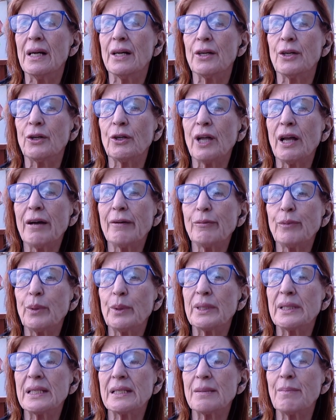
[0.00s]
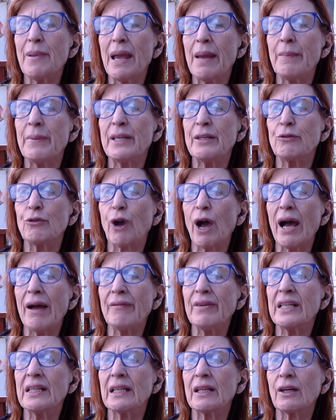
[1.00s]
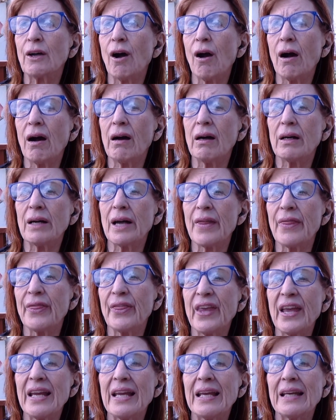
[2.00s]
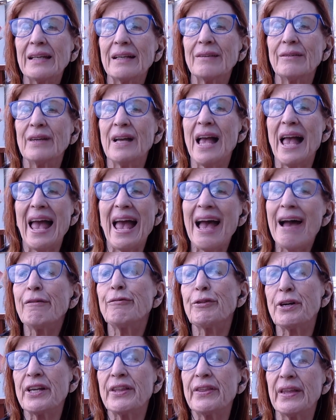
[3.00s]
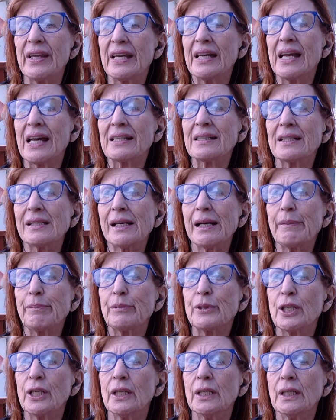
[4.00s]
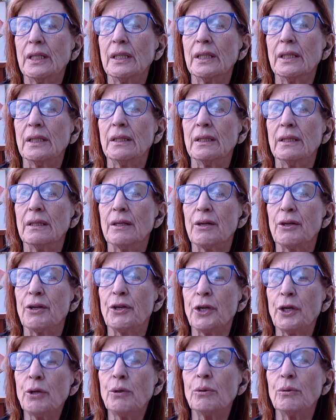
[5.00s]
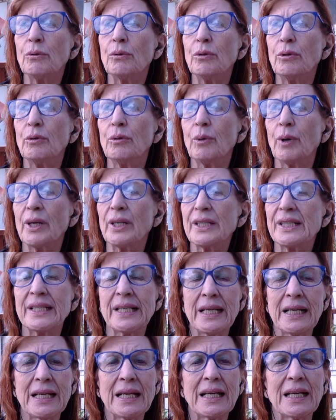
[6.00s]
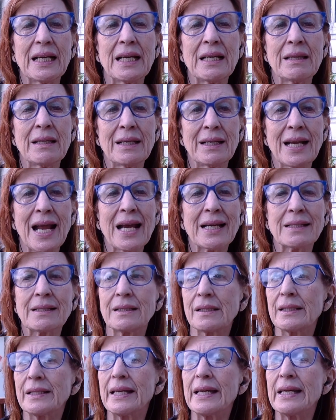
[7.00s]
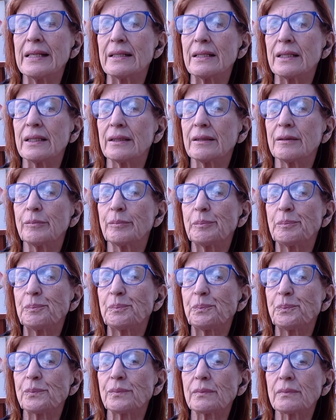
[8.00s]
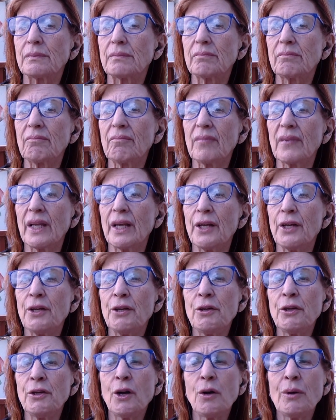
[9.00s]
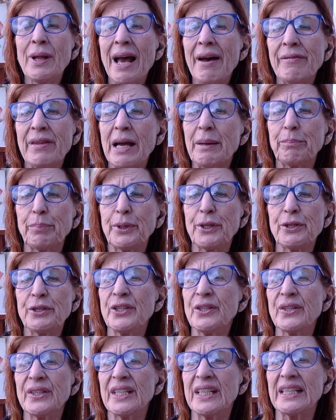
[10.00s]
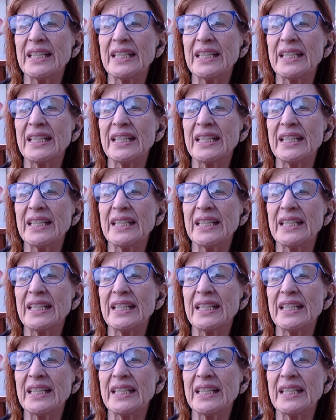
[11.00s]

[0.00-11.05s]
Your loved ones may be driving the car and thinking of everything except you who are sitting in the next seat. You don't have that person's